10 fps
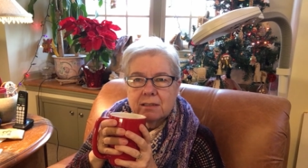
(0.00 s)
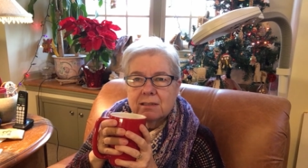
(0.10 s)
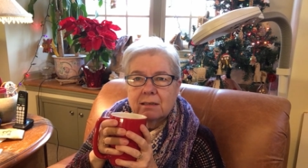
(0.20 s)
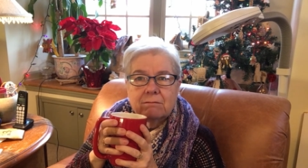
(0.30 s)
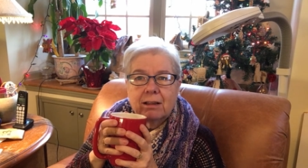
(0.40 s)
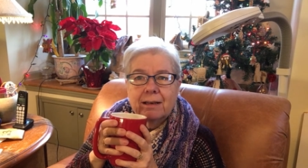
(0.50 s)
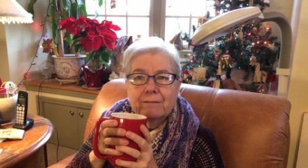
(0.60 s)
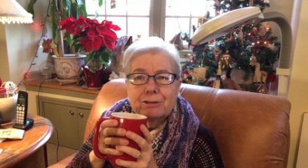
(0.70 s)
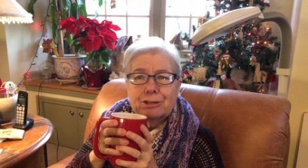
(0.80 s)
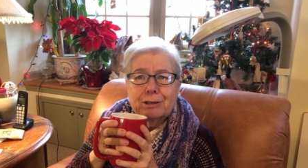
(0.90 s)
I said, well, I
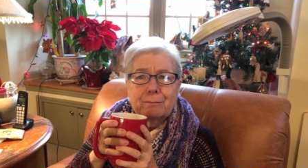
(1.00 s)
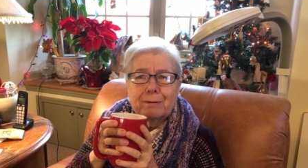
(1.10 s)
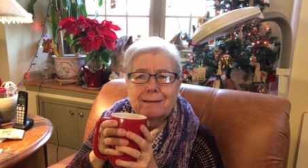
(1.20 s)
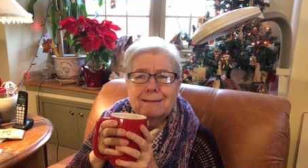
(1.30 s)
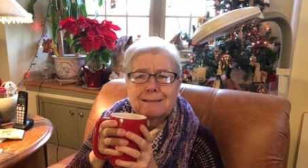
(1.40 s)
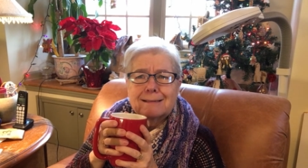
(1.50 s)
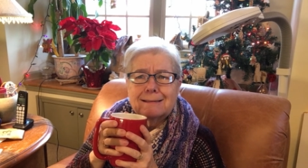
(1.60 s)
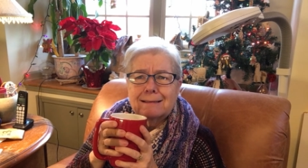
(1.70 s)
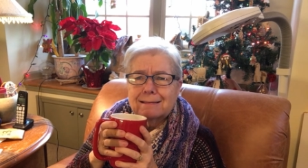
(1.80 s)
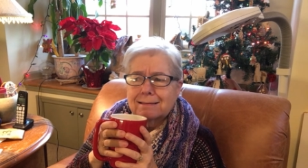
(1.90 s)
never took a pregnancy
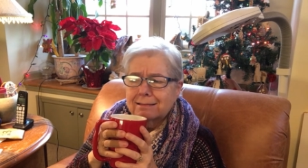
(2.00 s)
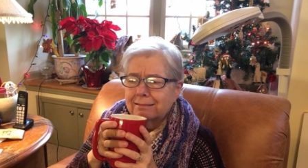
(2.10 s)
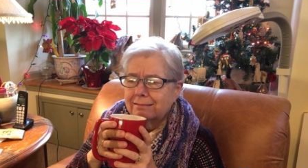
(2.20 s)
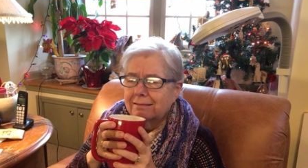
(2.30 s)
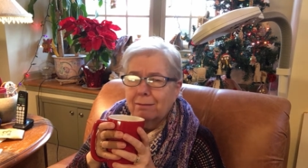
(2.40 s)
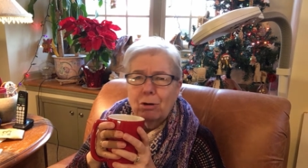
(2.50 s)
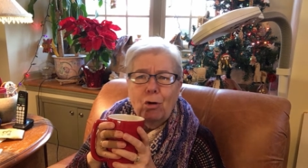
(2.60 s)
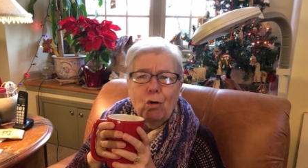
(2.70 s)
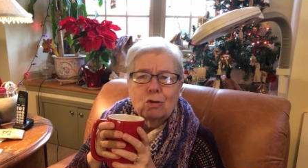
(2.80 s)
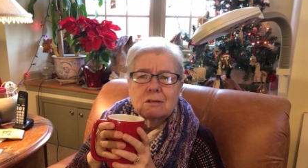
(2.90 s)
test. I'm
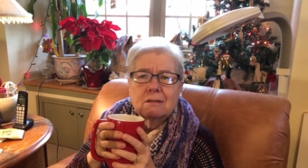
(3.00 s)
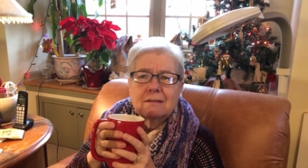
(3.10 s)
old.